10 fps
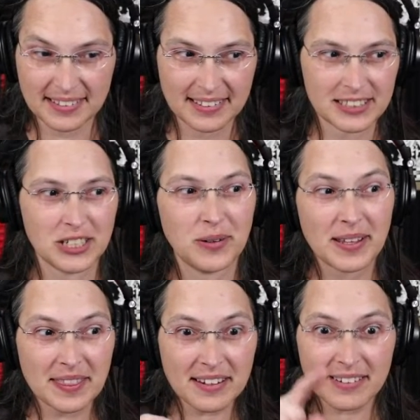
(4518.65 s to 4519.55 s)
So in
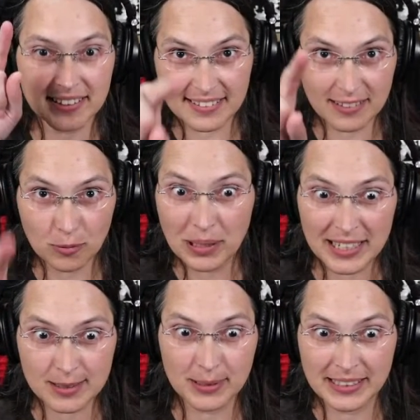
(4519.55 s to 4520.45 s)
theory, it's still
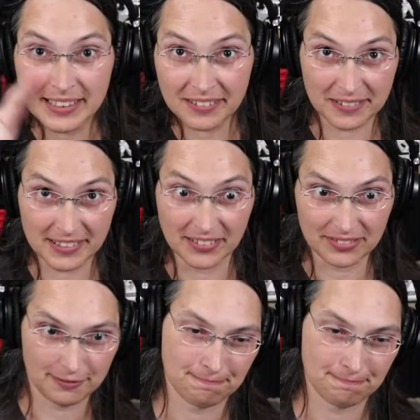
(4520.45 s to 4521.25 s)
possible to kill yourself.